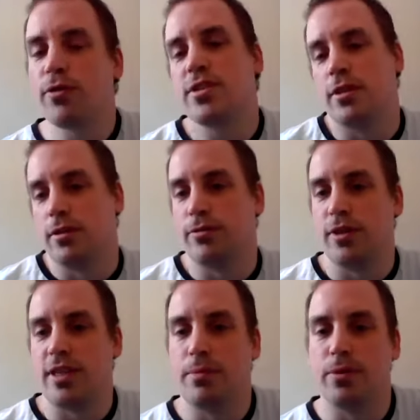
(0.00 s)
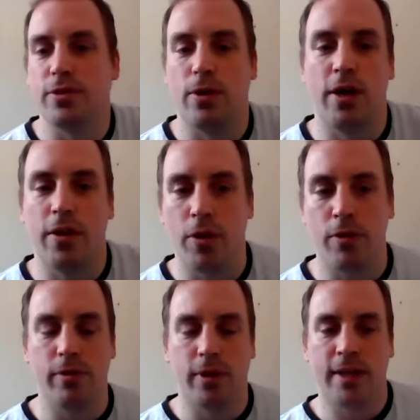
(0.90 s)
physical, for example. So are
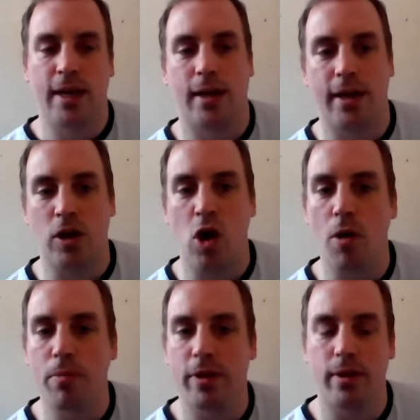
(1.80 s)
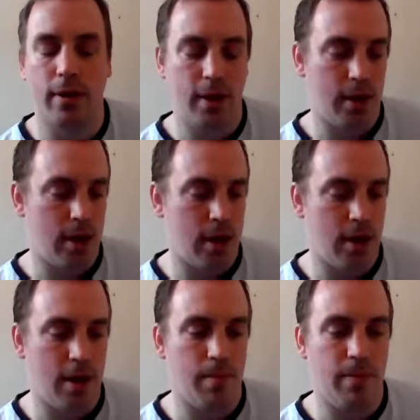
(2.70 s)
there kind of like common
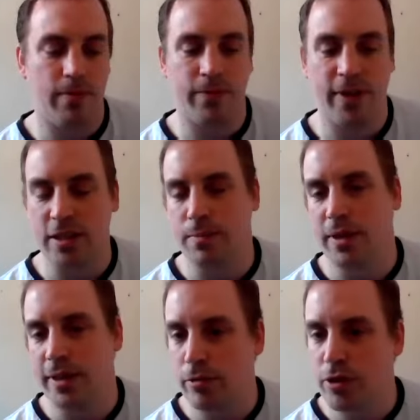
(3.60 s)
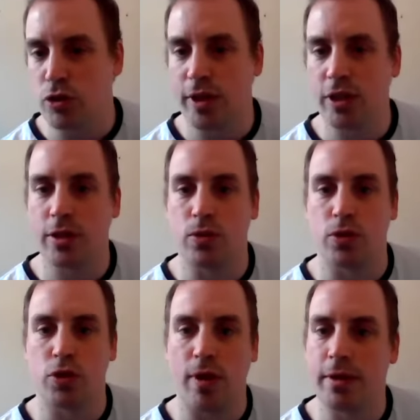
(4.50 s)
flexibility restrictions or
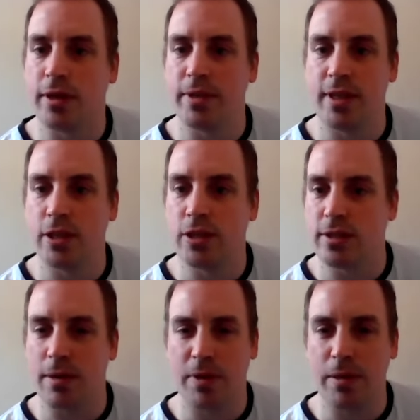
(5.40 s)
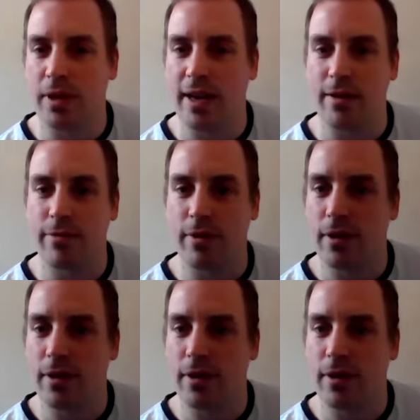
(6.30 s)
strength limitations that people have?